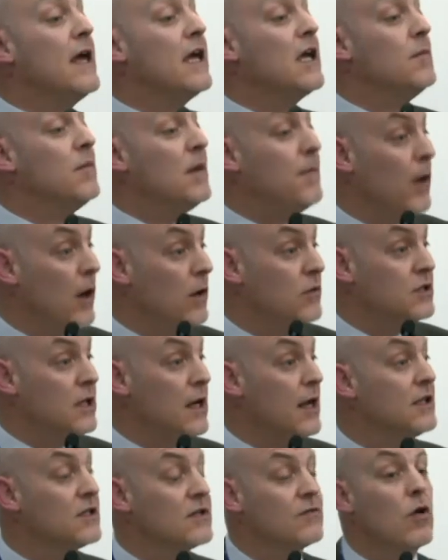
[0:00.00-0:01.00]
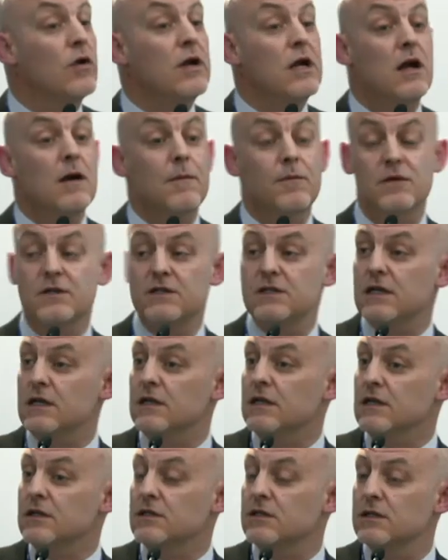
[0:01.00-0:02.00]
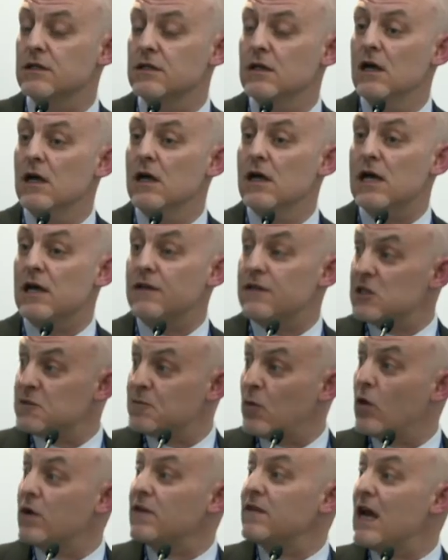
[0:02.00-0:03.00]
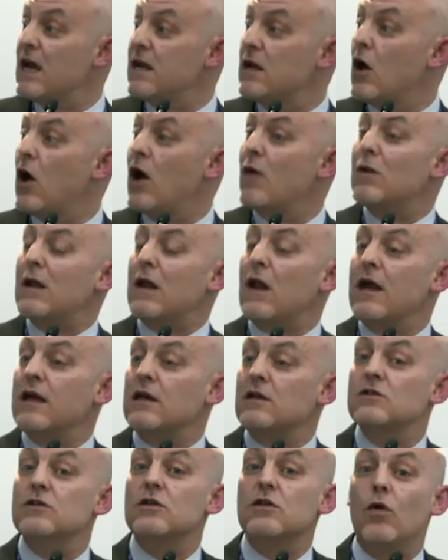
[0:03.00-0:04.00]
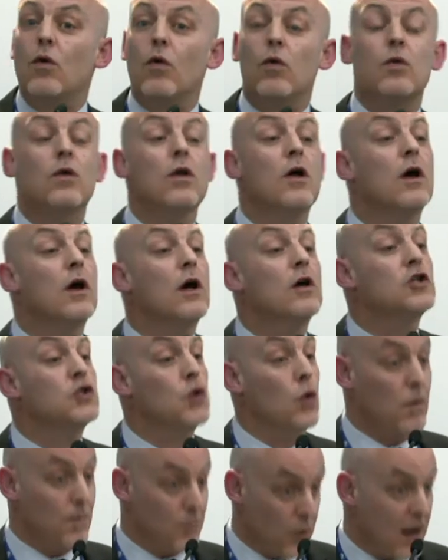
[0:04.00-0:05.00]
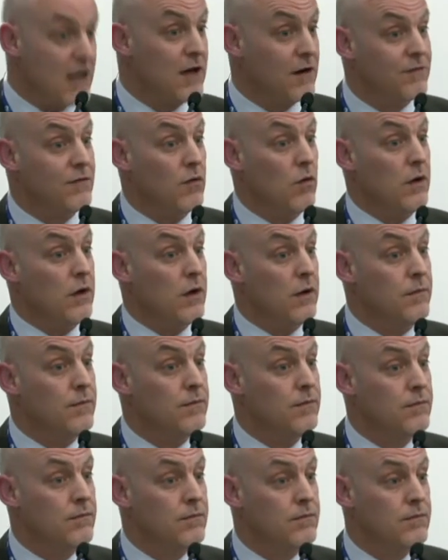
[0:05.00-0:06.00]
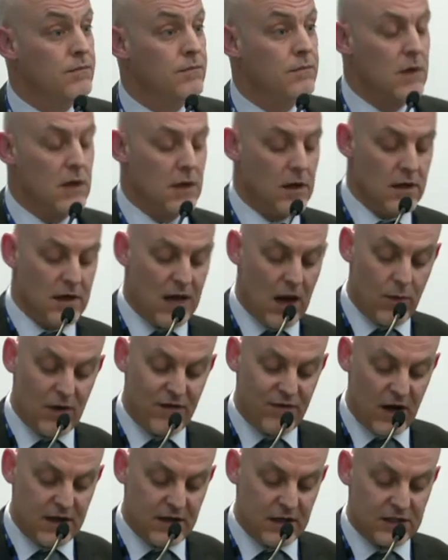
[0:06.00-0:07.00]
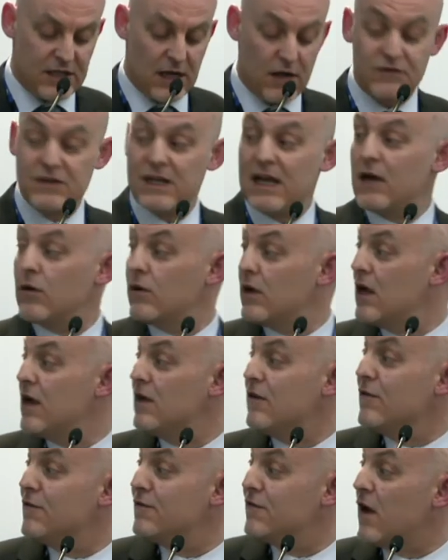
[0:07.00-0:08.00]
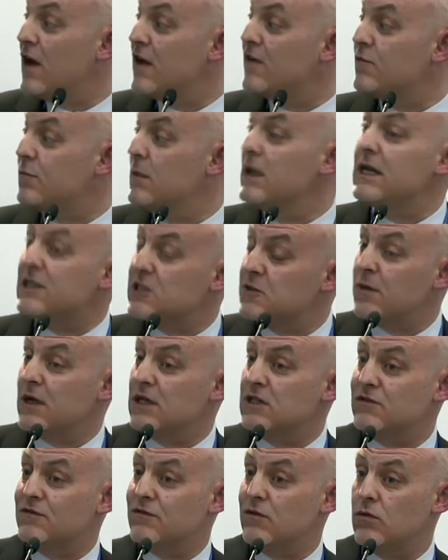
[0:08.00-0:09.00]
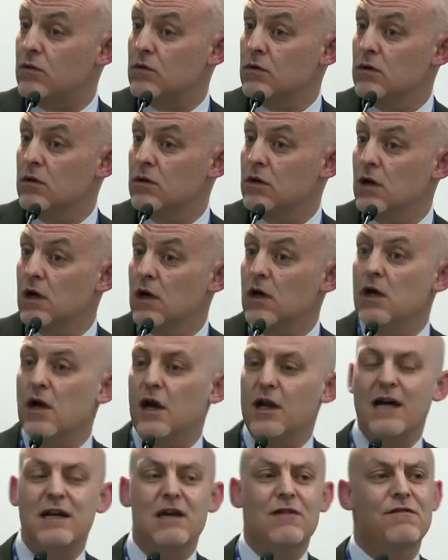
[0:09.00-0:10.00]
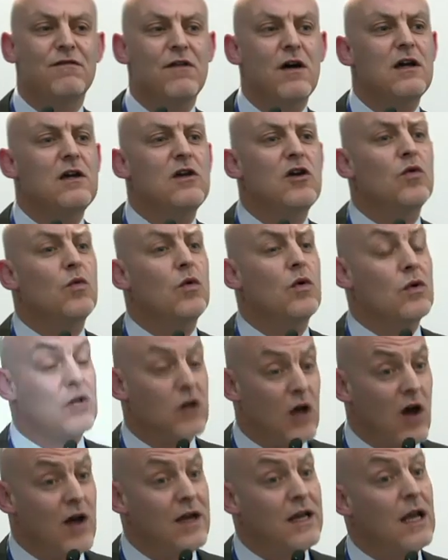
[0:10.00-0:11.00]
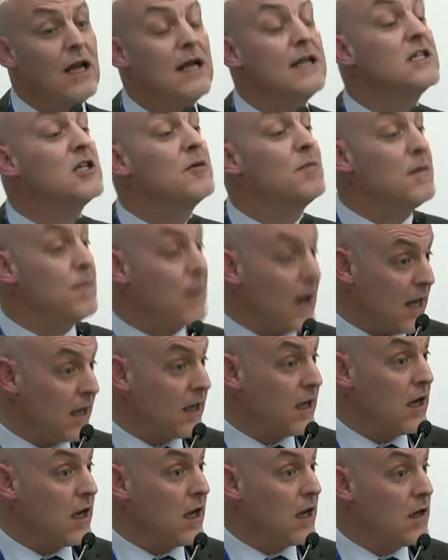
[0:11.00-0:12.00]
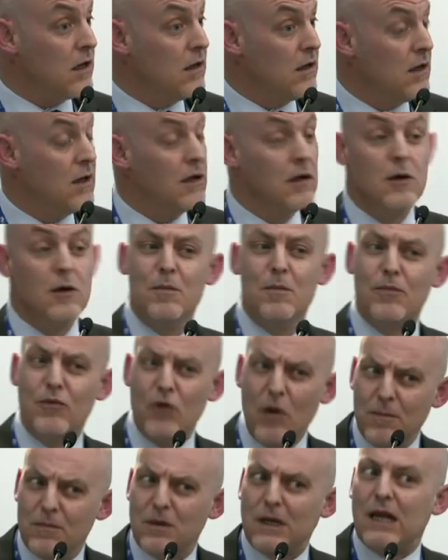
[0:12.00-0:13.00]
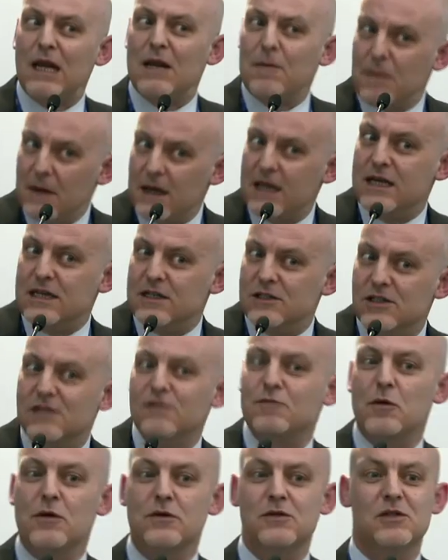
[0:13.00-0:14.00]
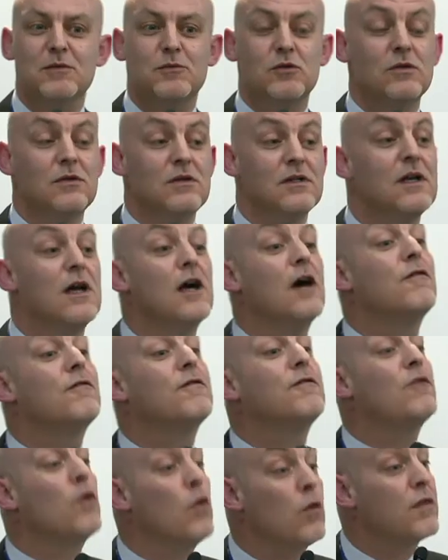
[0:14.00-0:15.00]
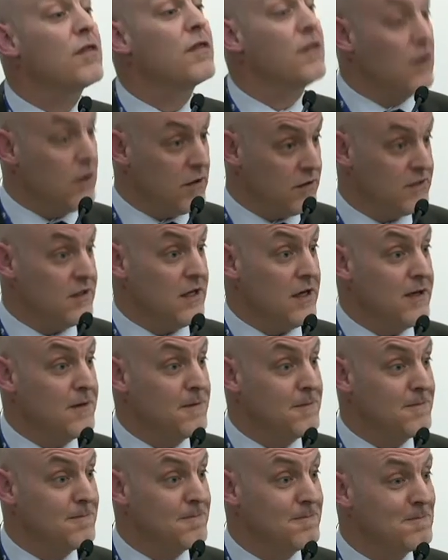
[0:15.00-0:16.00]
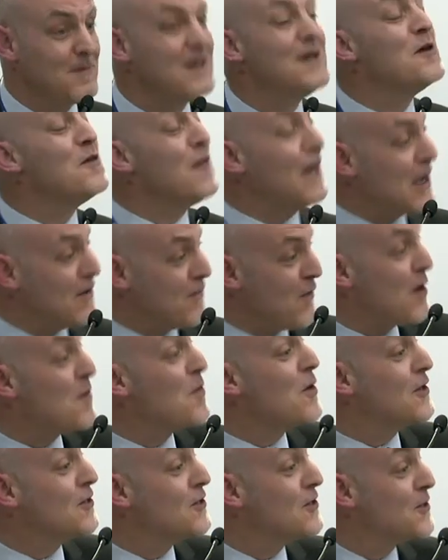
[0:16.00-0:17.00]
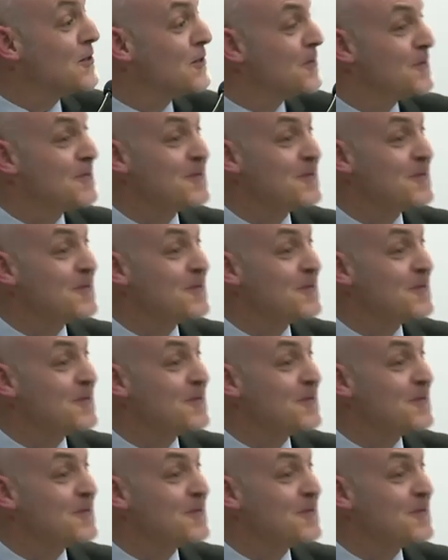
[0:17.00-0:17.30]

they can be posed later on in our proceedings. At this point then, I would like to call a short break for you. Now, we find ourselves now at 4:05, and I'd invite you all kindly to be back here, promptly, please, if possible, at 4:30. Thank you very much.